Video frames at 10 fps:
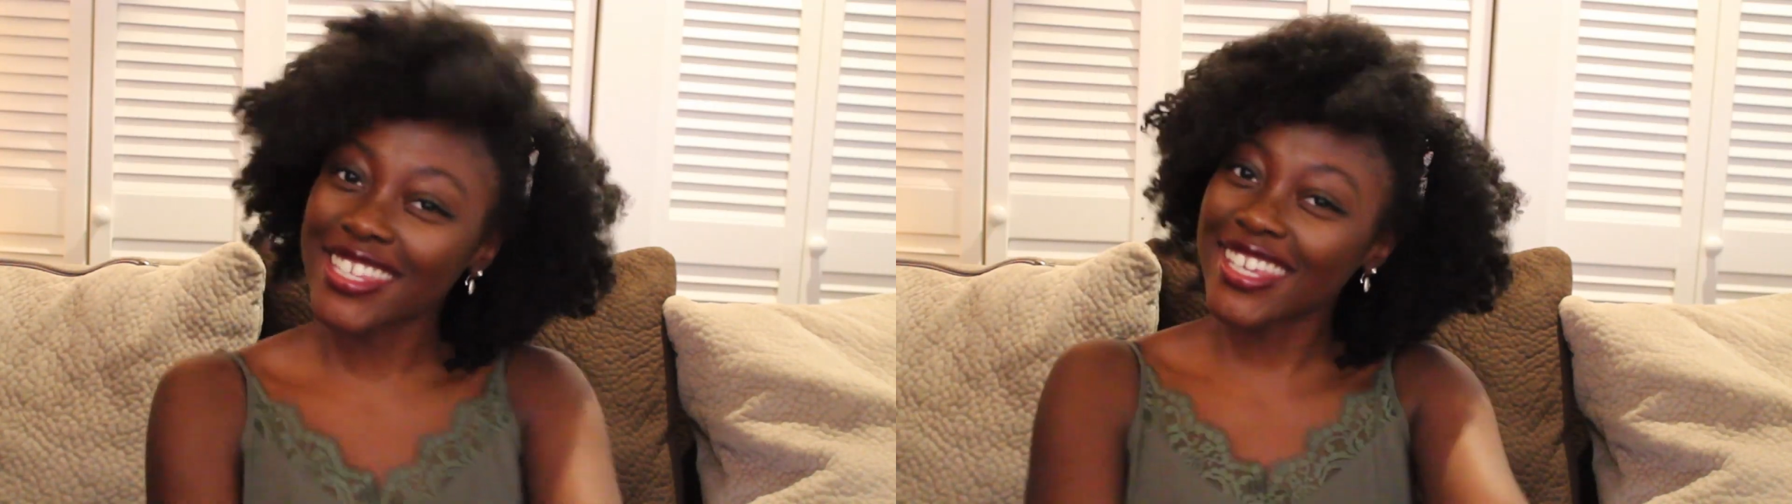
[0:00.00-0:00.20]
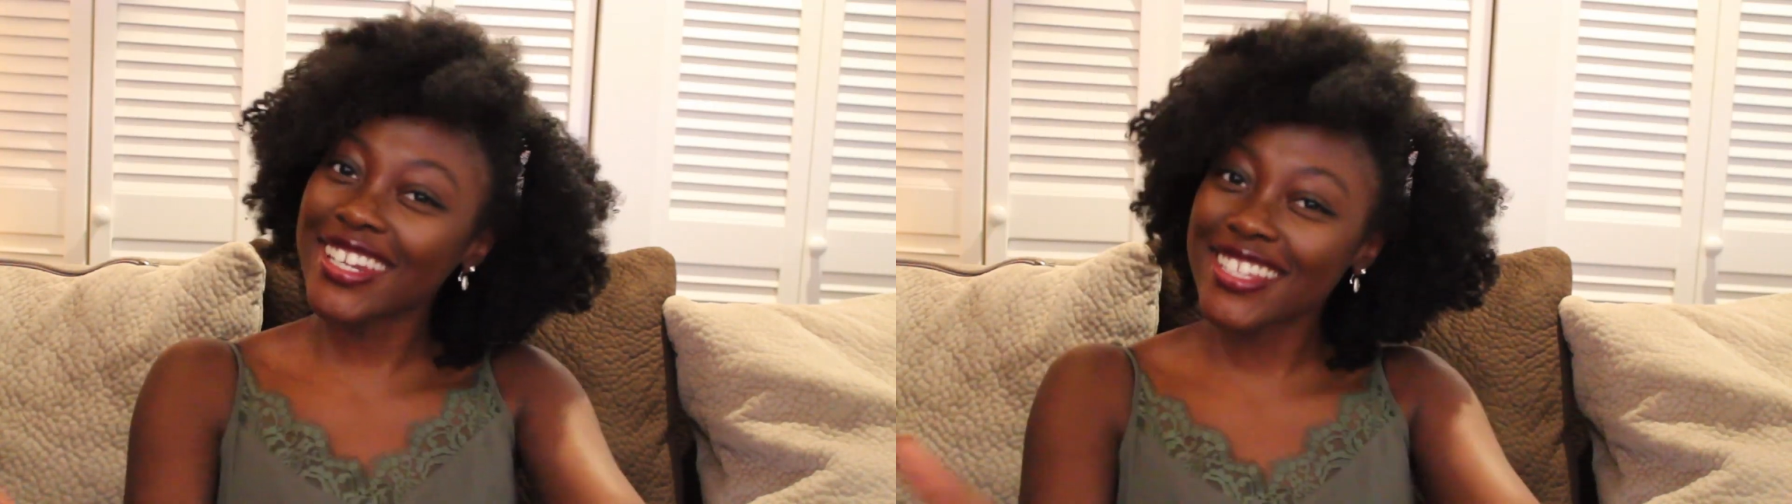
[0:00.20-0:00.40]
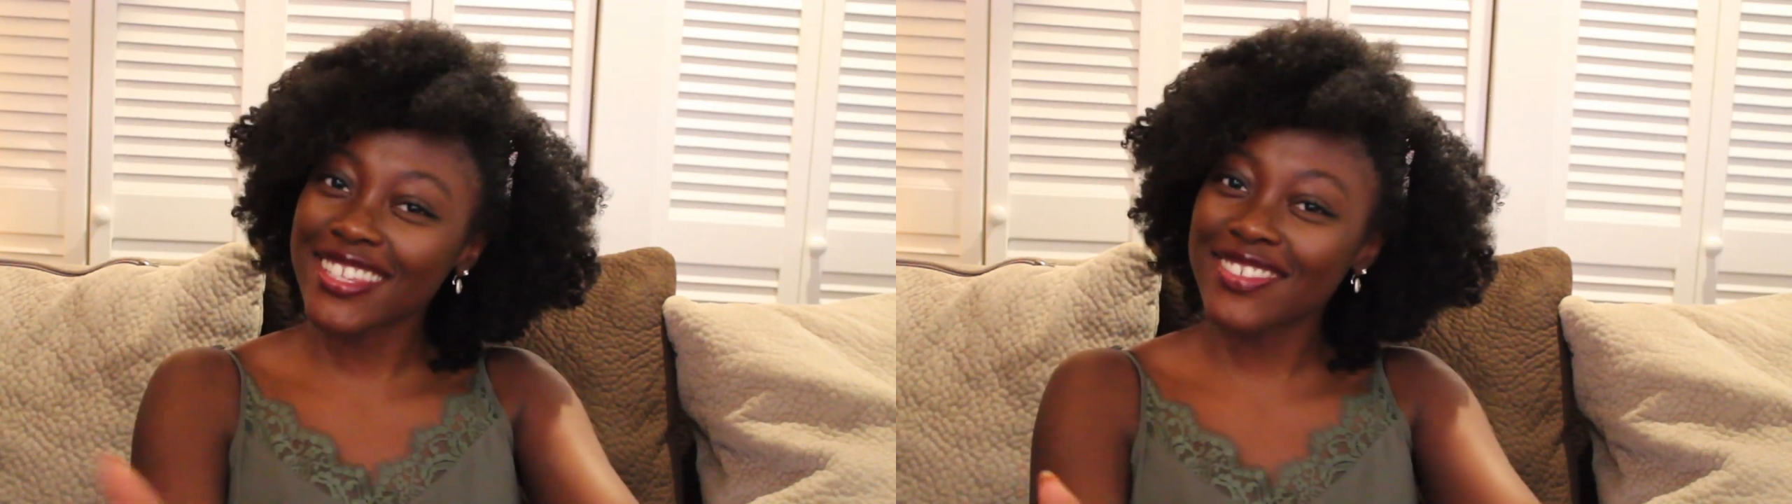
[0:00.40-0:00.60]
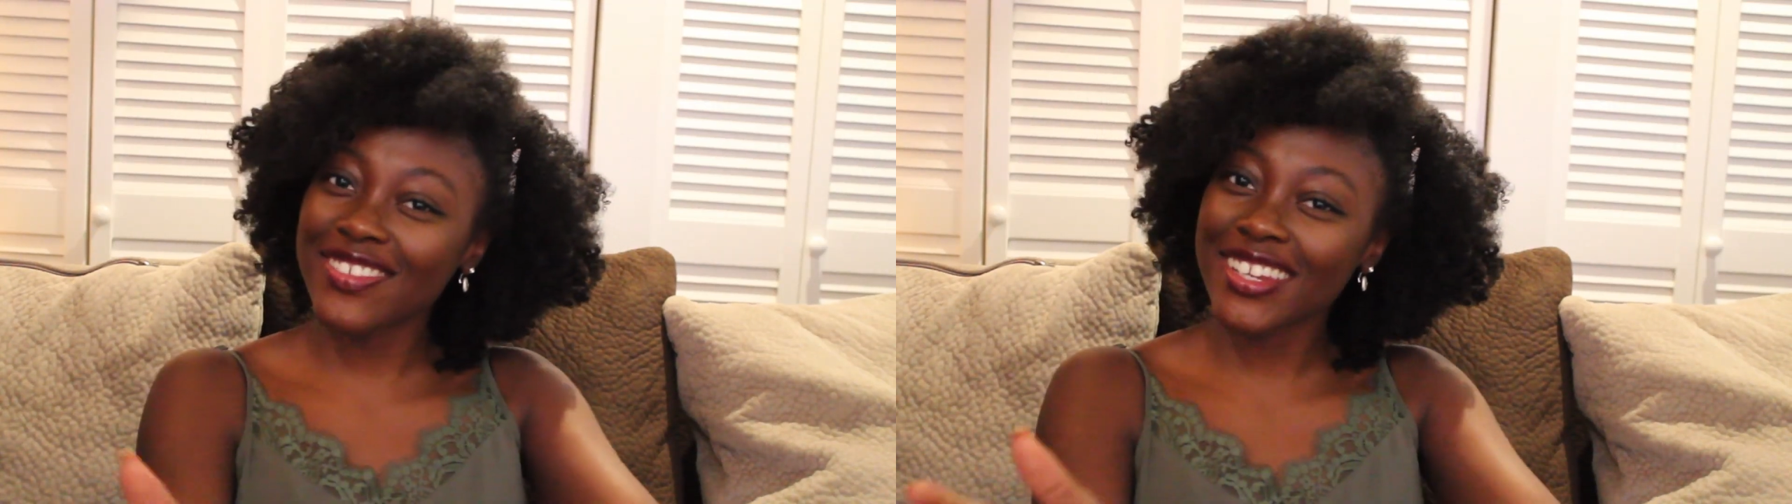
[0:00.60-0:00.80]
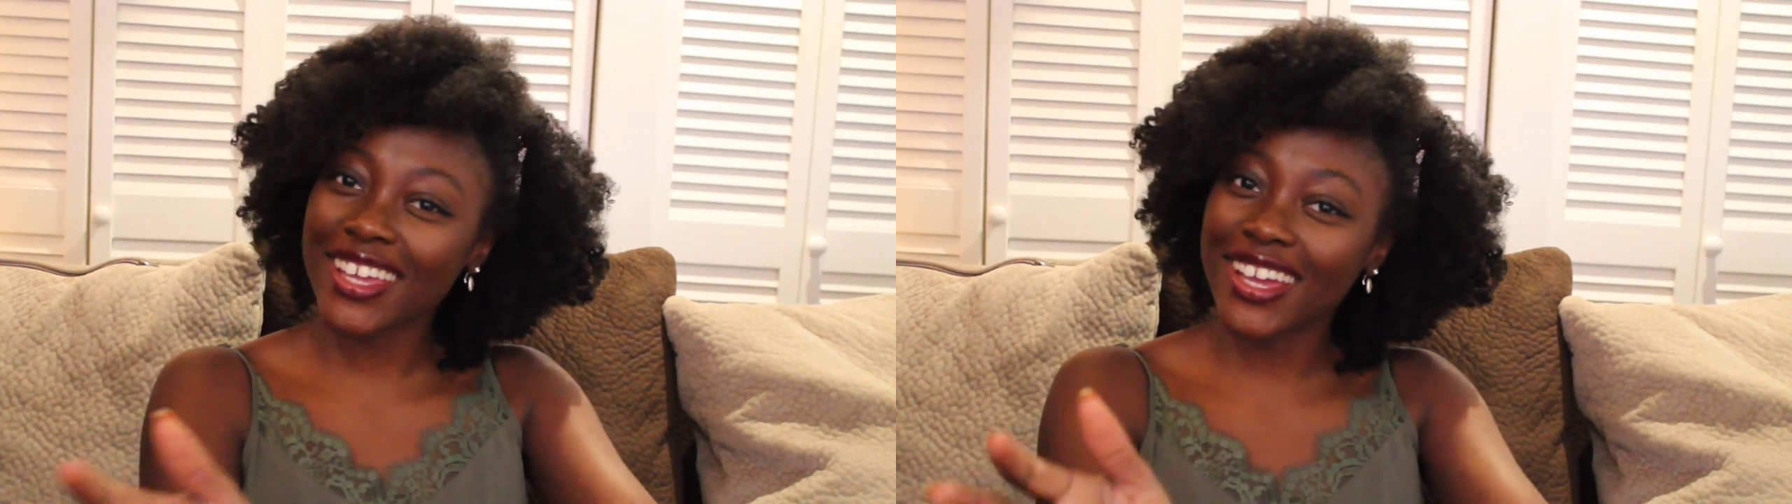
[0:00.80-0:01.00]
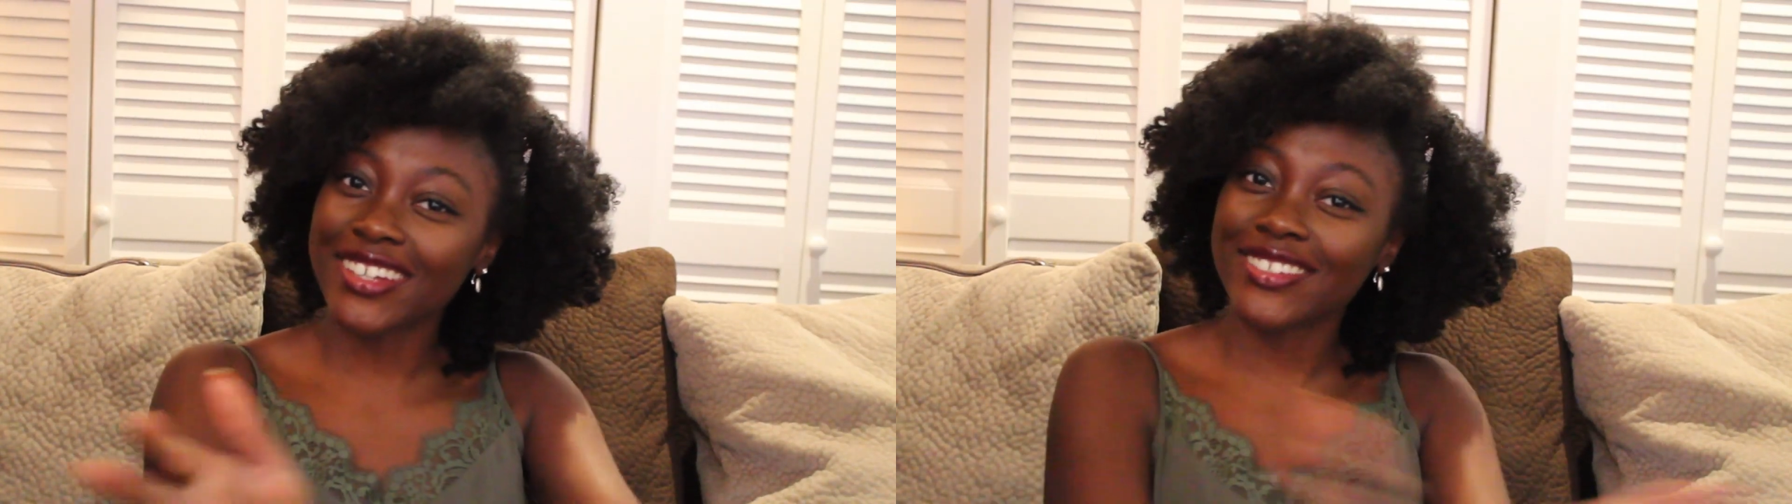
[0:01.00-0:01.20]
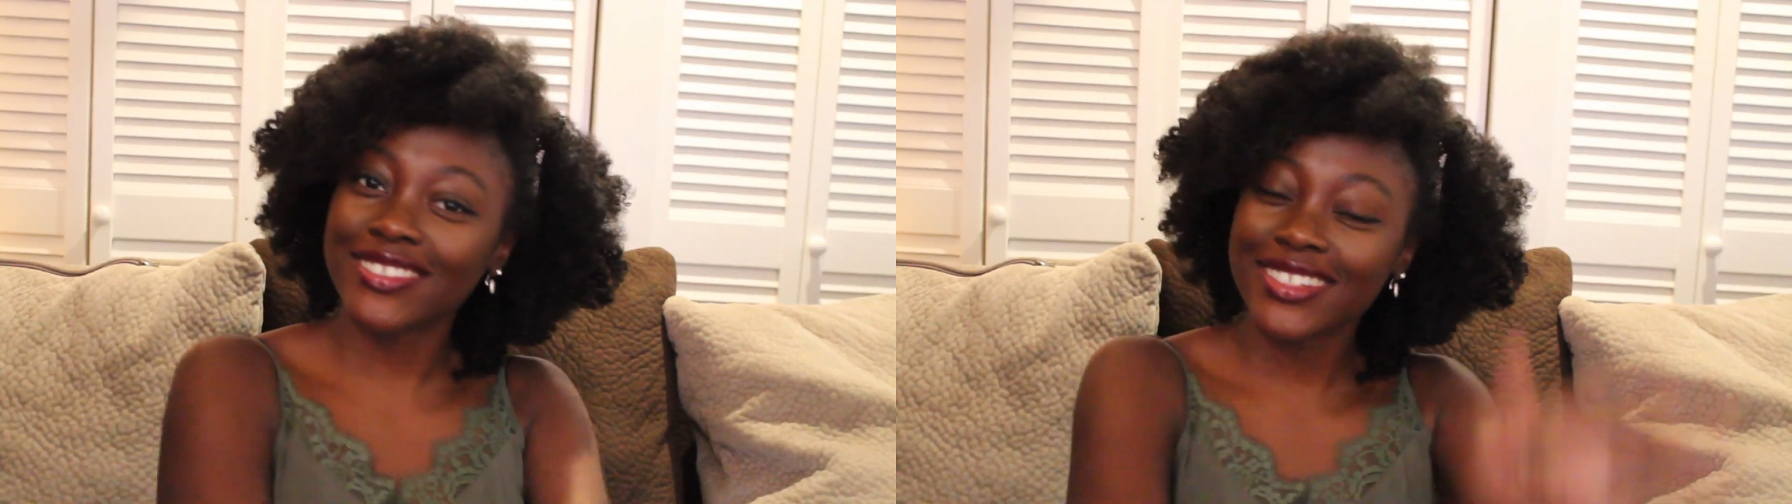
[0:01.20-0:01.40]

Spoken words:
get into this video.